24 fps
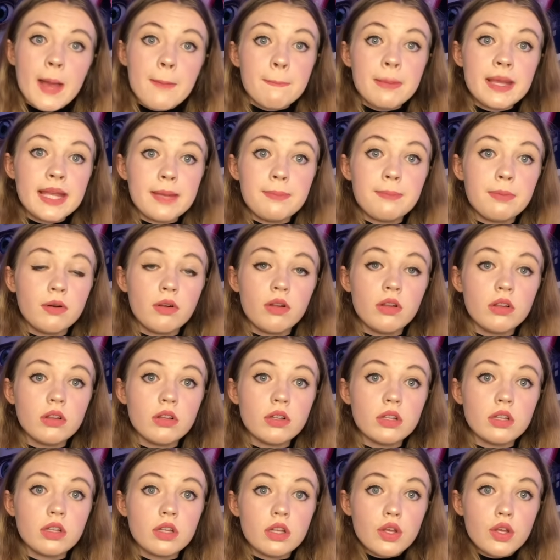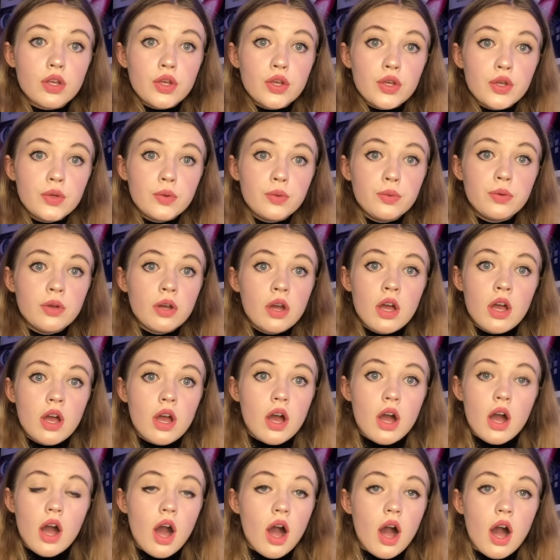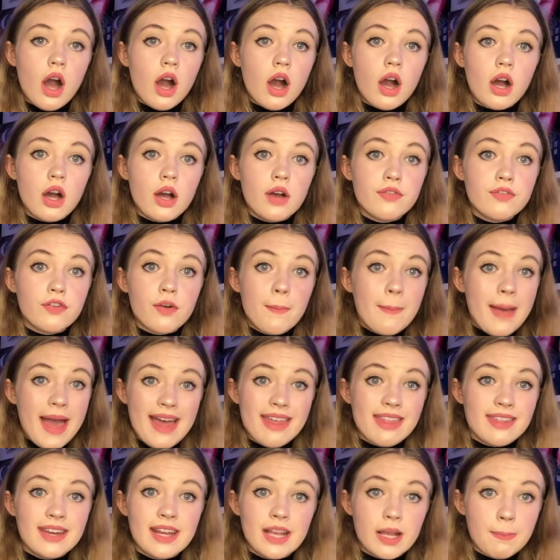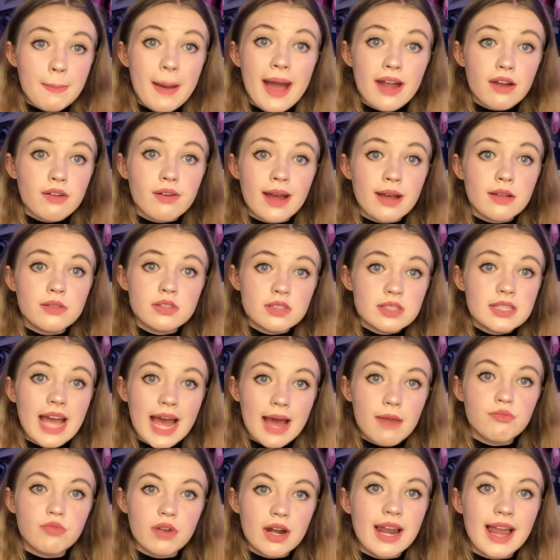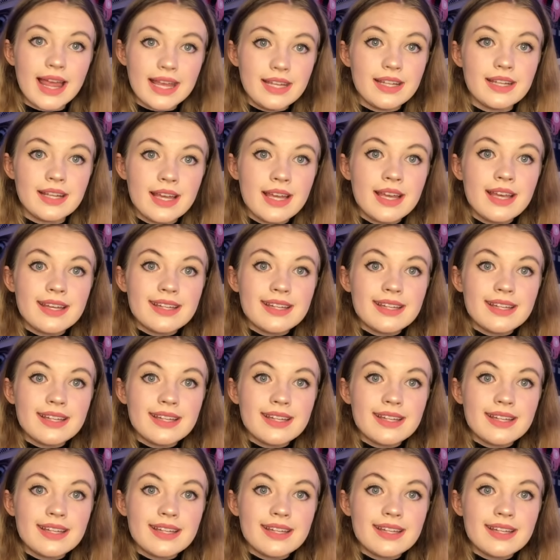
People who are from ethnic backgrounds can relate